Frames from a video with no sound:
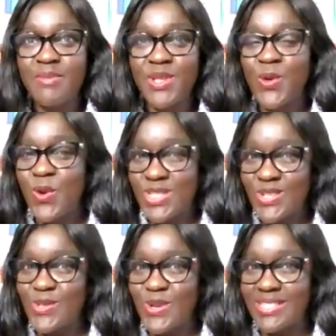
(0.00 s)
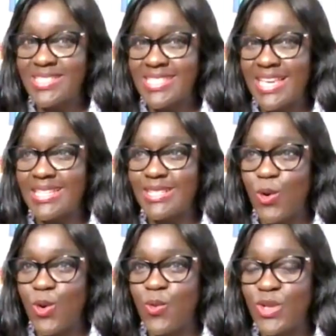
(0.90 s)
But the question you are saying,
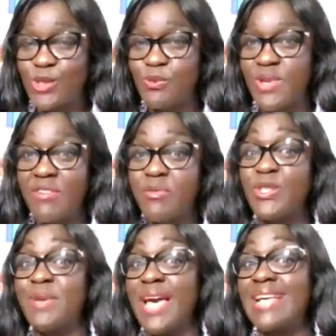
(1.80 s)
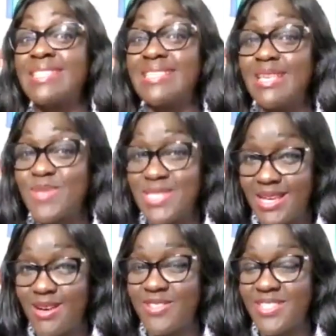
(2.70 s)
or what everybody should be asking
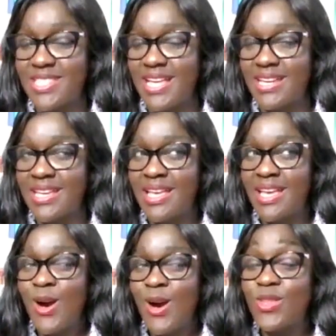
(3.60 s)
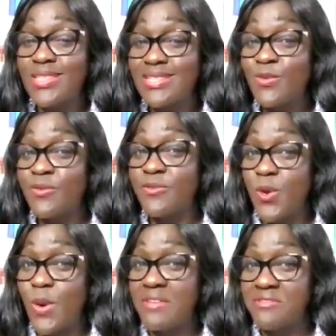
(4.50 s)
themselves, is that on this free
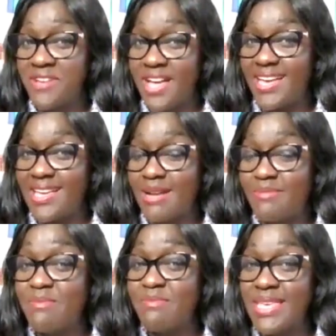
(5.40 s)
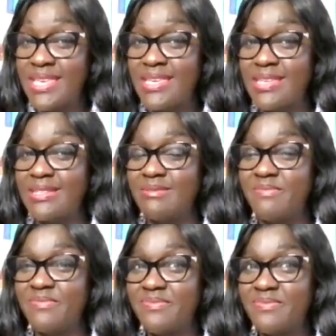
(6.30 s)
Wi-Fi, am I making
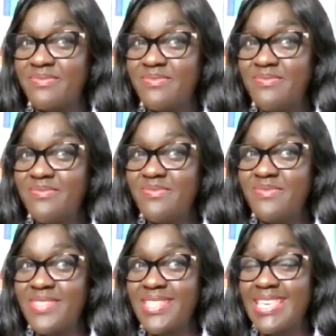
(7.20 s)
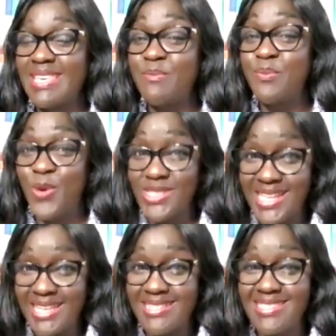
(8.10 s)

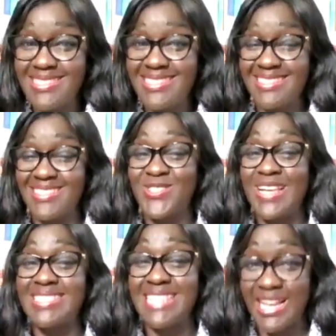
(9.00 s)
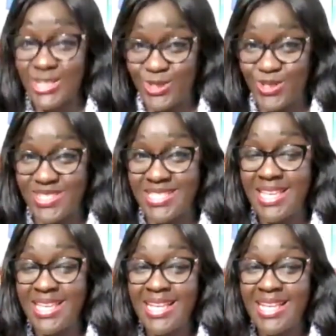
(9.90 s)
important transactions